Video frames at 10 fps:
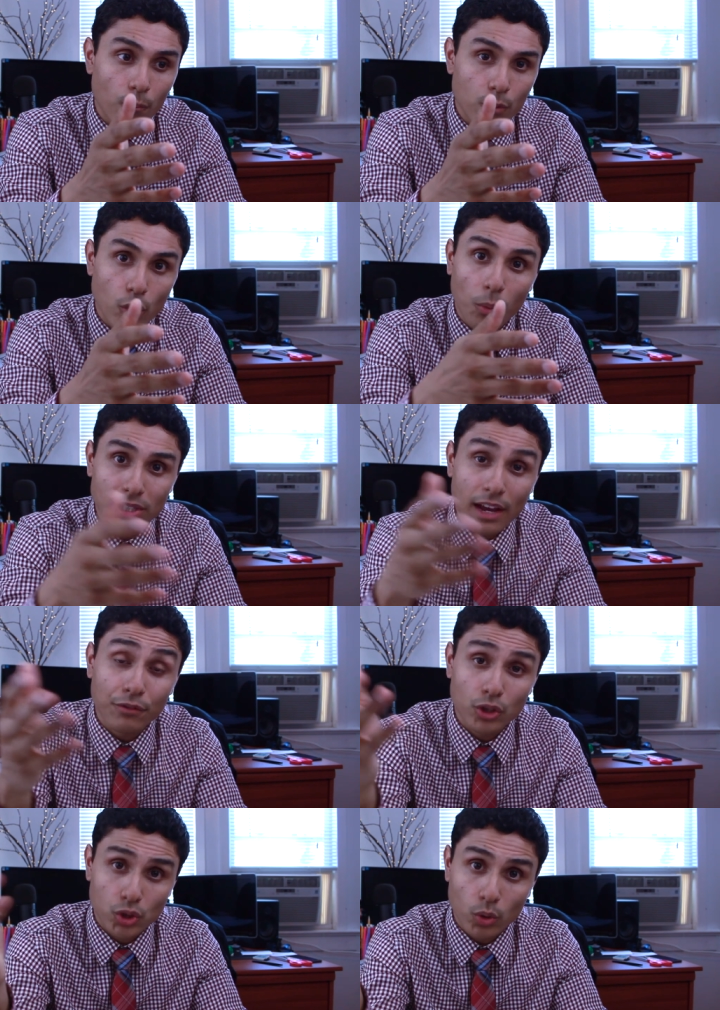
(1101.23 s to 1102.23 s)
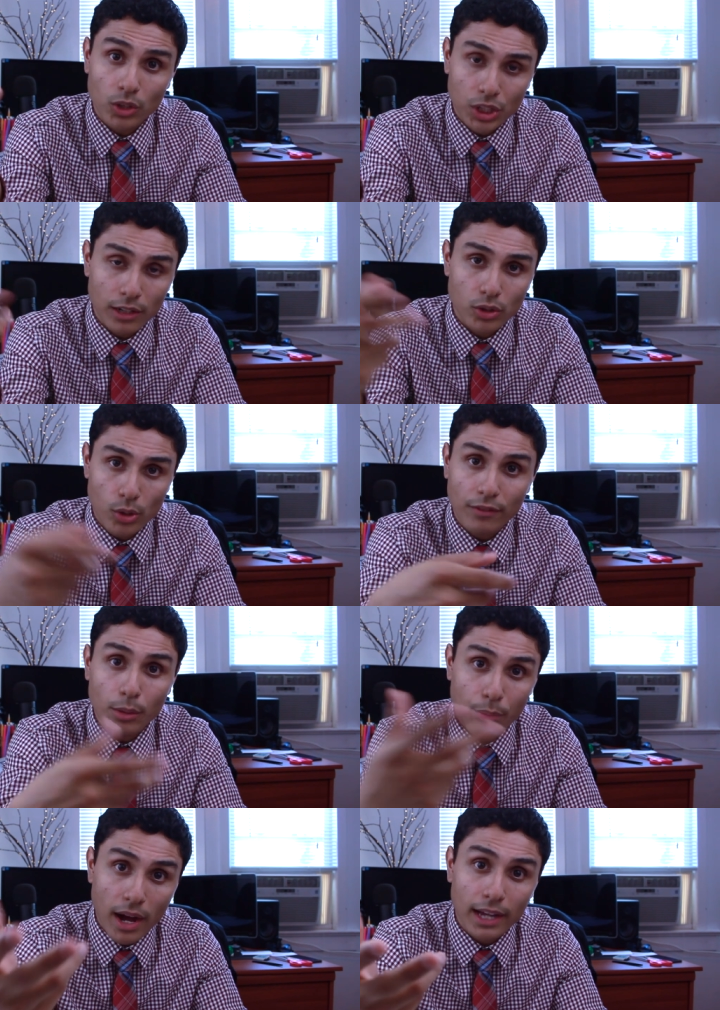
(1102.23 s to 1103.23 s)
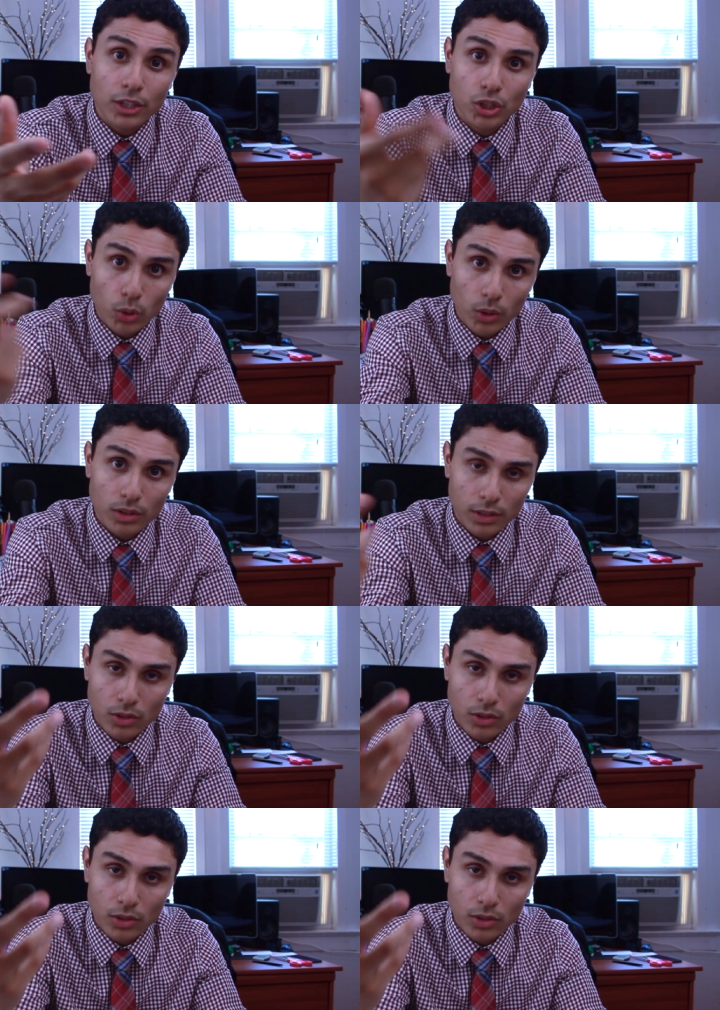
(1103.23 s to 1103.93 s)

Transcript: You always have to short shares, or you have to buy shorts.